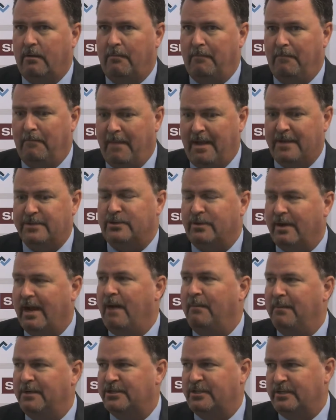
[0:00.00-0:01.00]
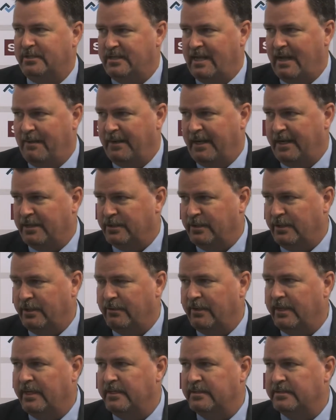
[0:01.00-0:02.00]
measure how much contamination
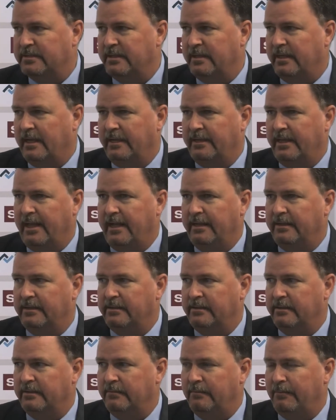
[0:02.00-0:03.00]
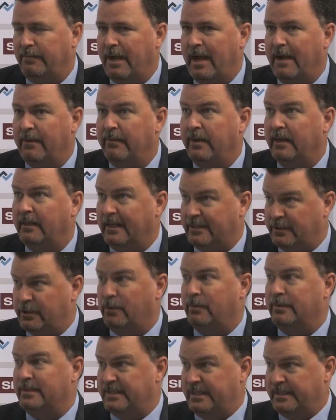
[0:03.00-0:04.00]
there is, and then by
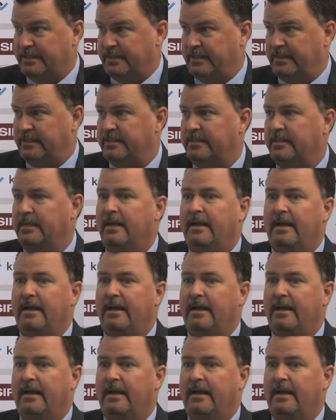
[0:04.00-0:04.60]
electrical resistance.